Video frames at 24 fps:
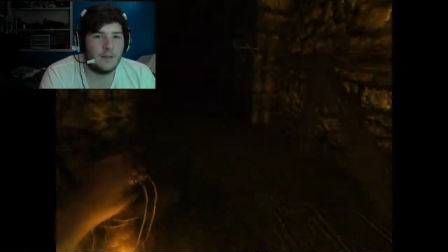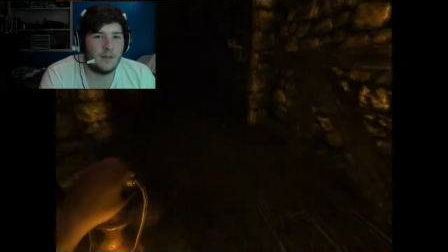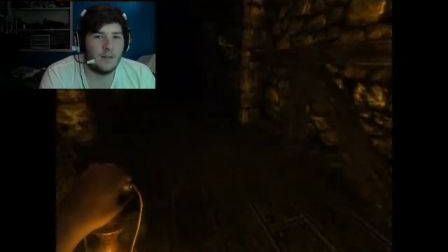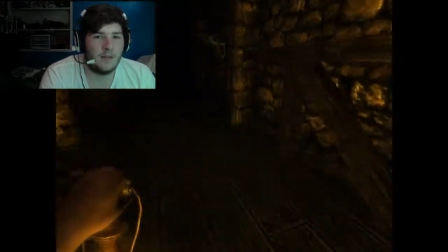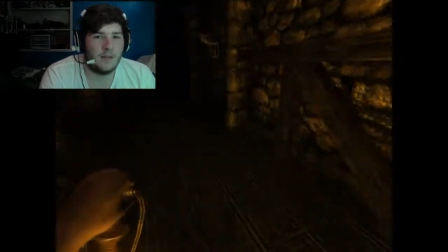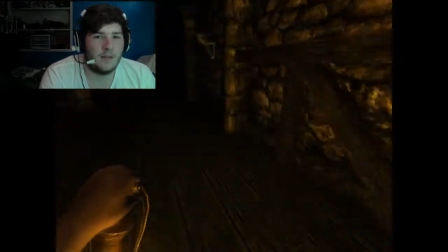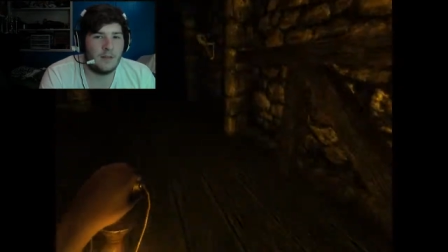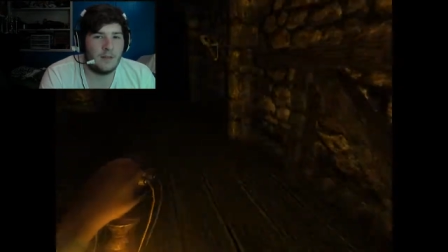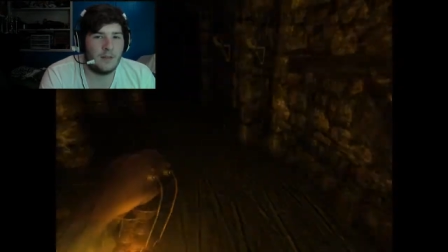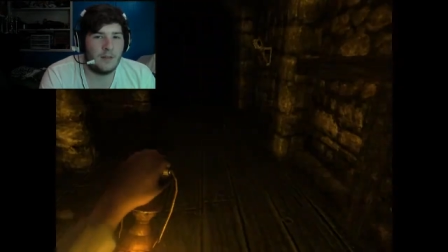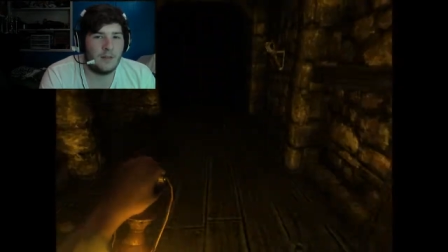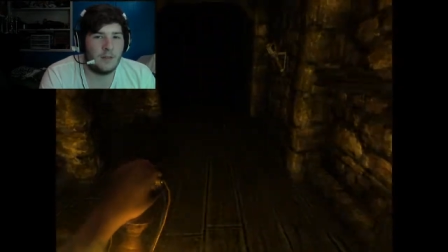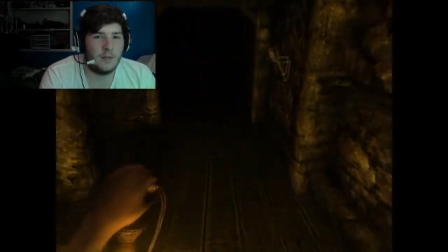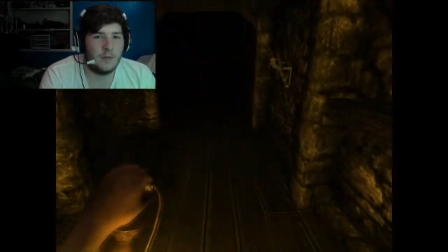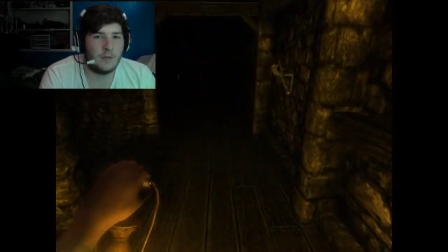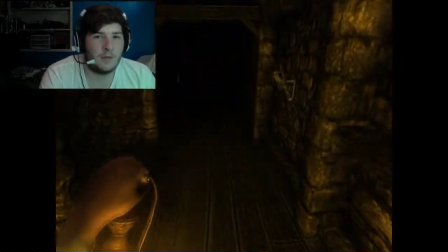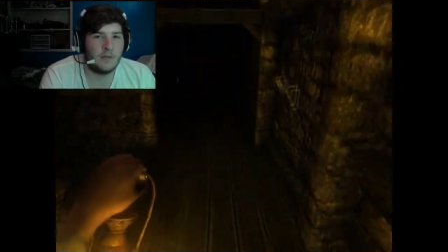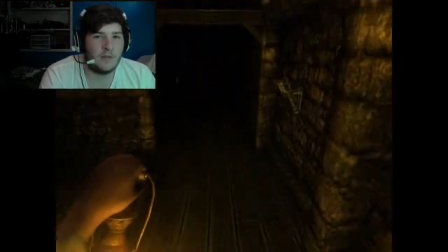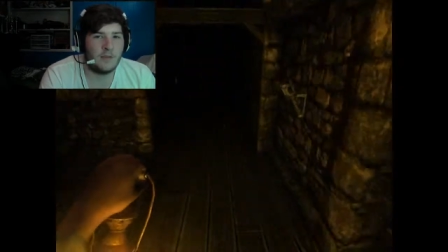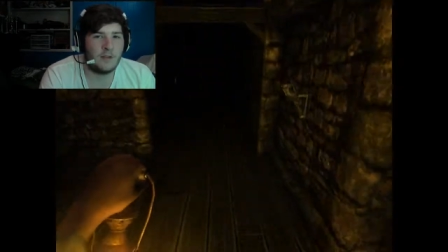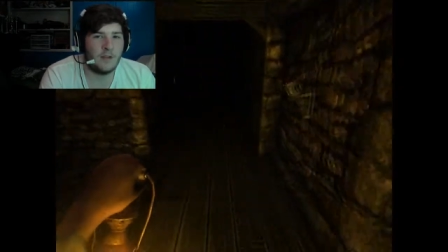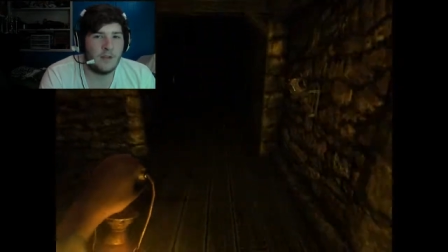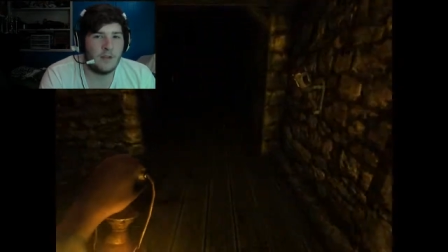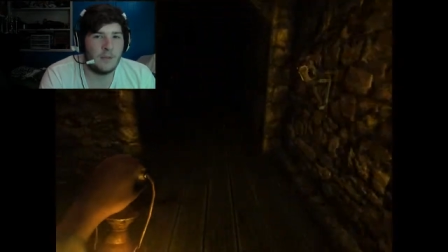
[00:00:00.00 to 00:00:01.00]
Louis, tell
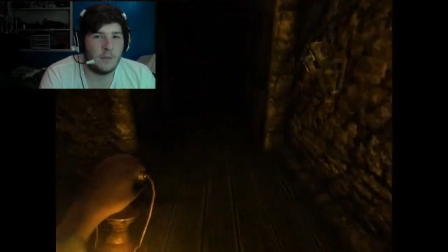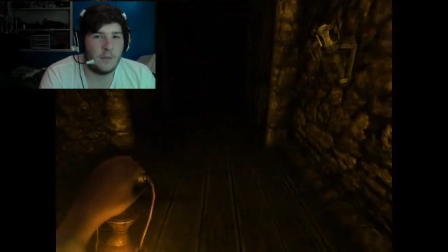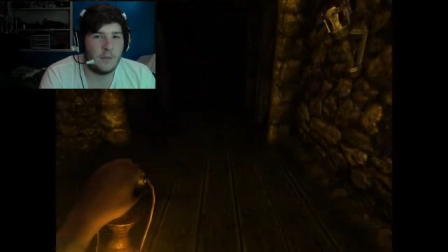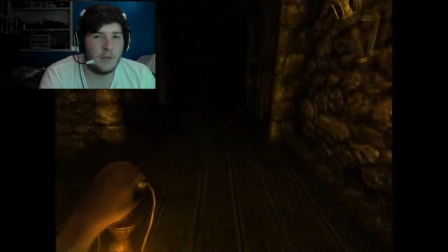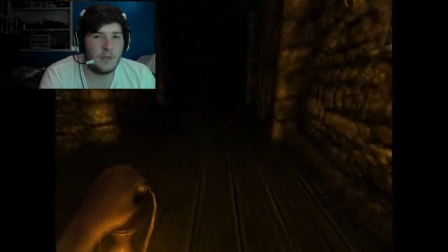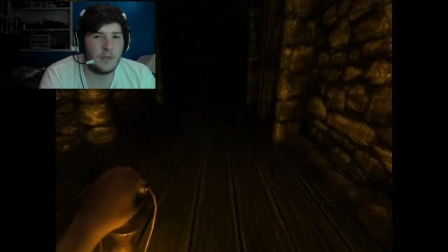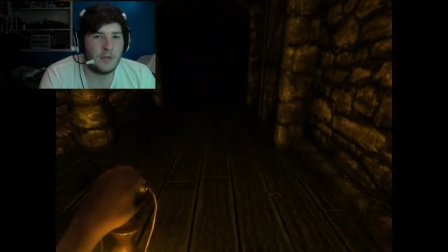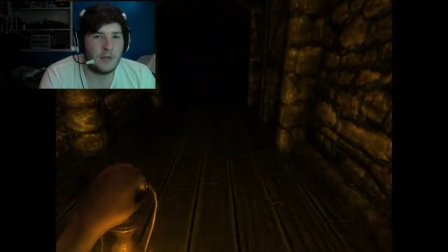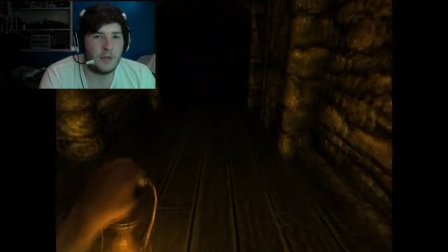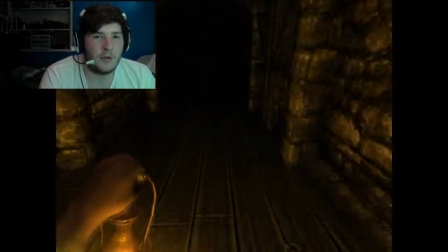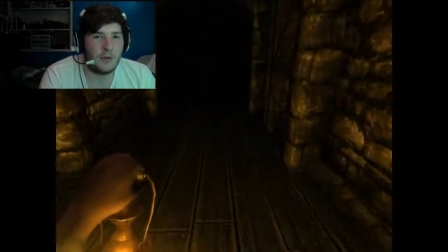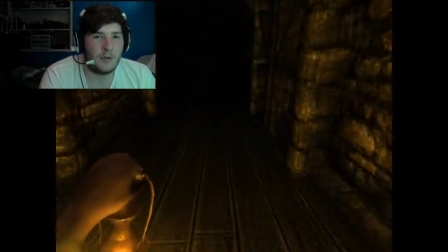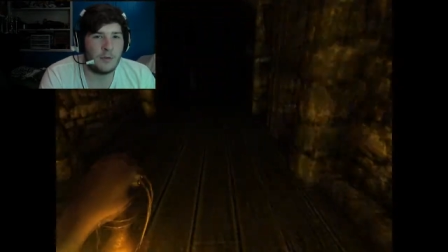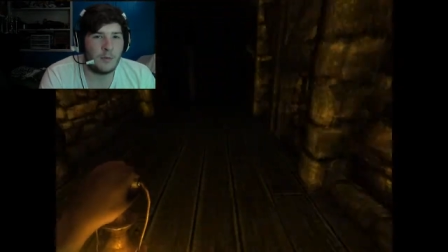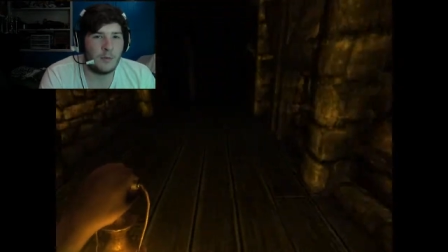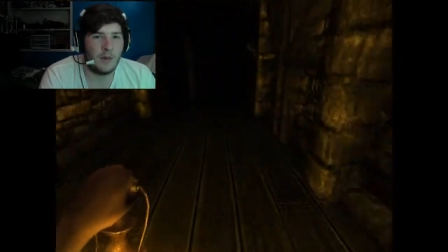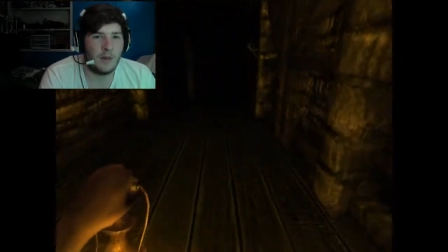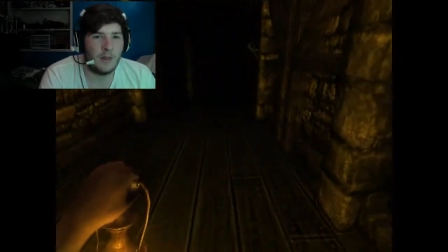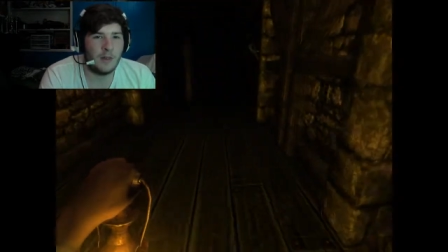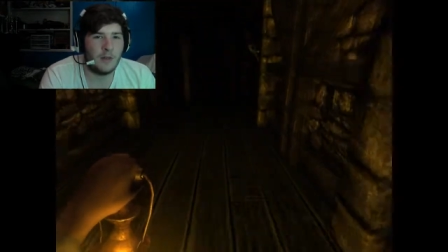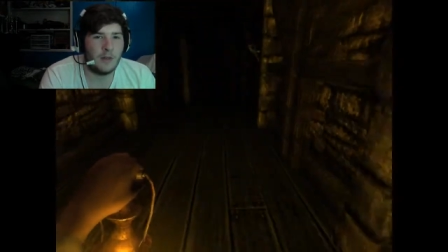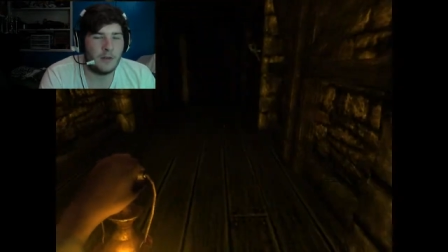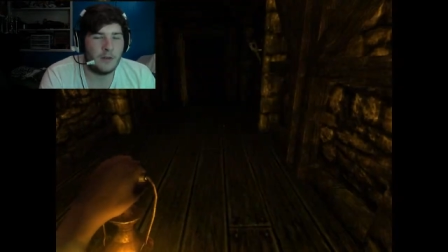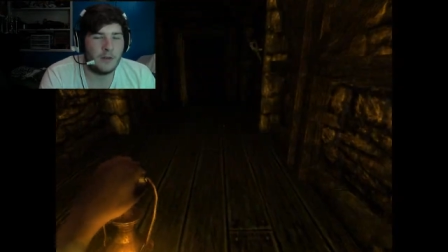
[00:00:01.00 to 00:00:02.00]
them a joke while I look
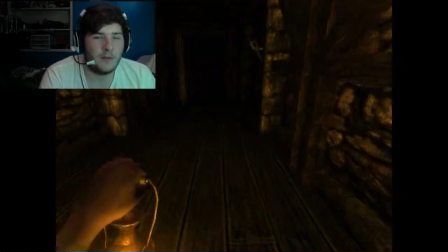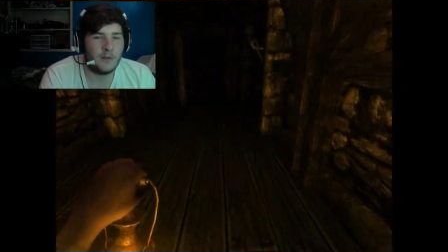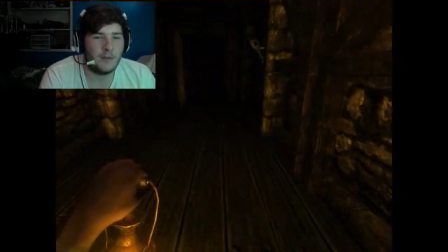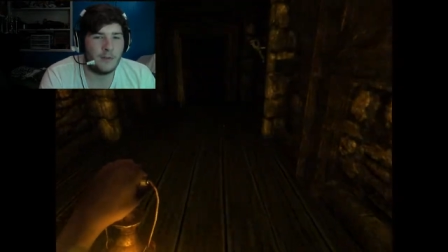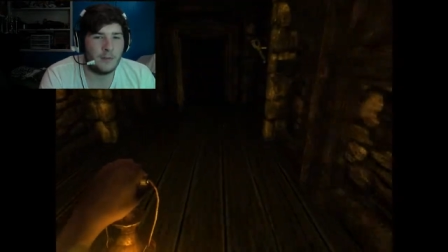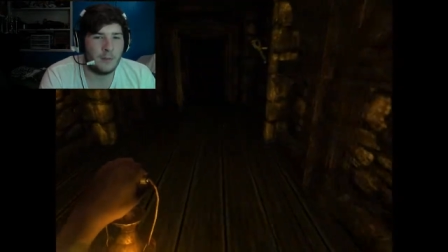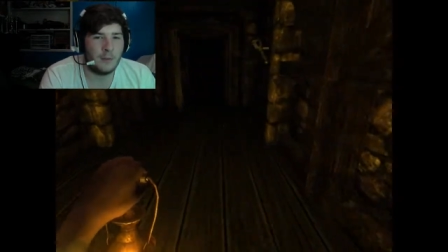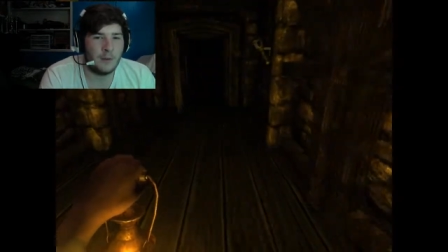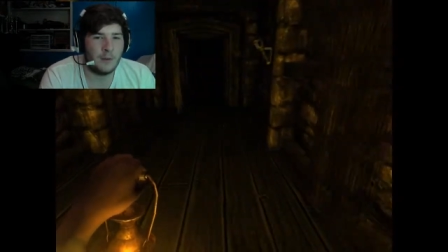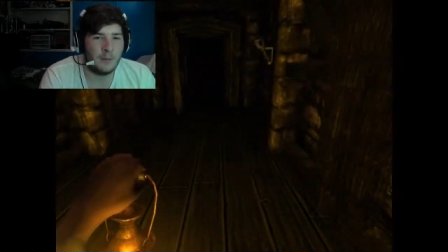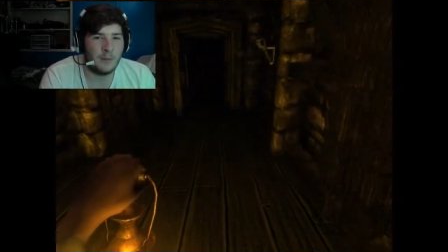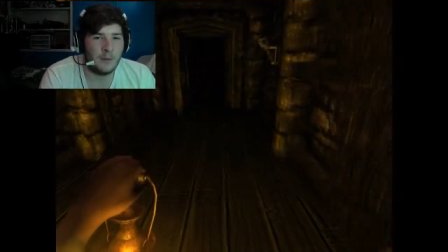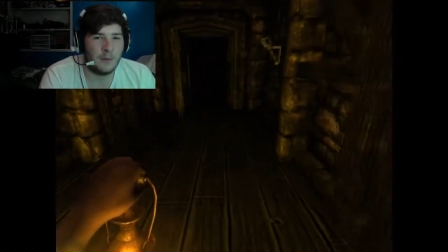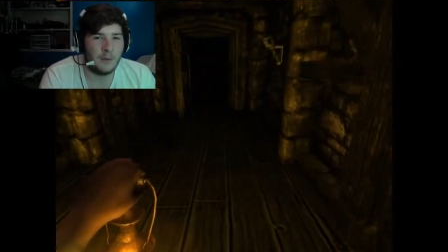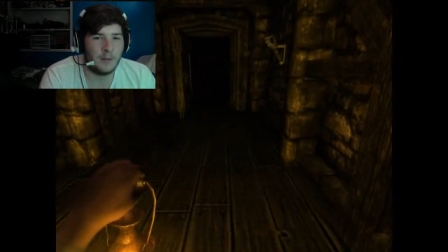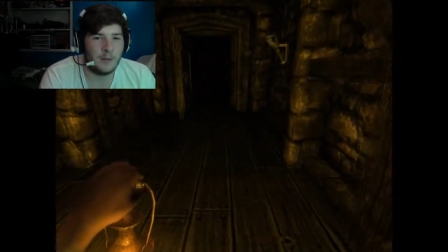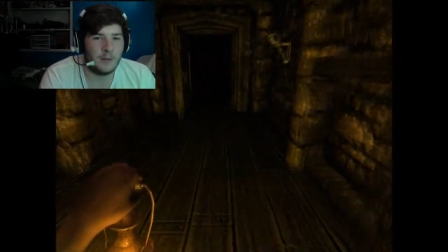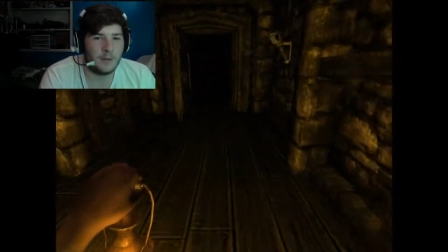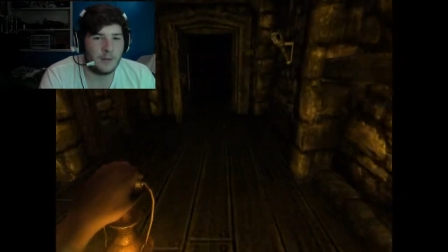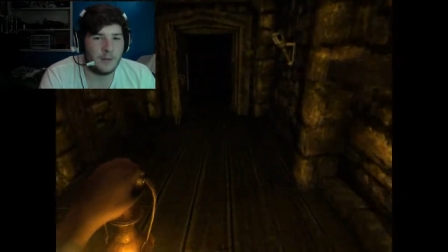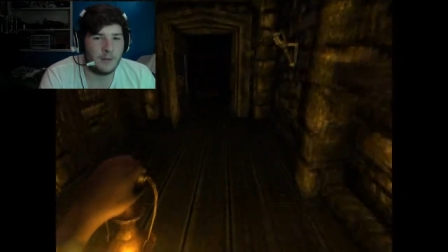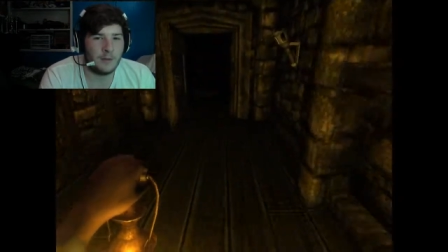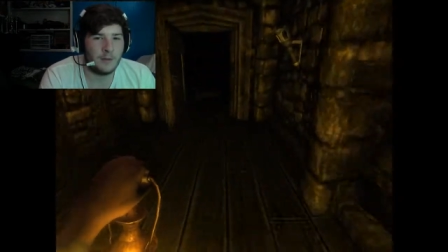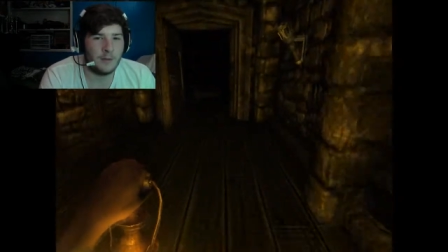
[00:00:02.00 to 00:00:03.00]
for what we're looking
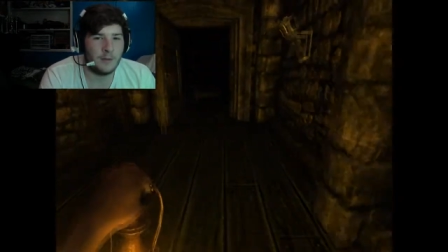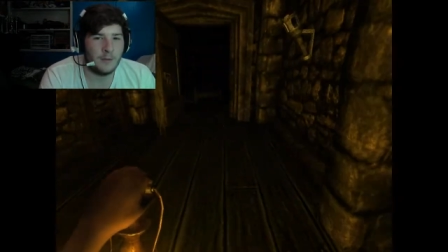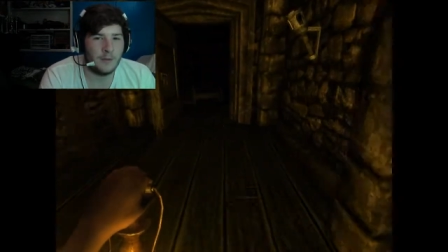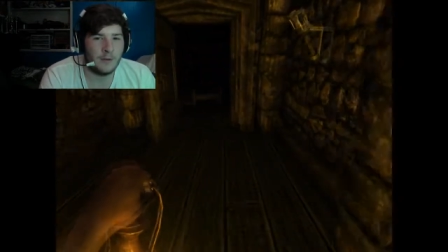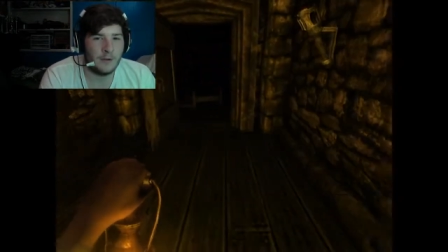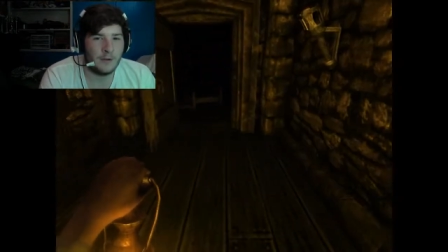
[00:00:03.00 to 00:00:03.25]
for.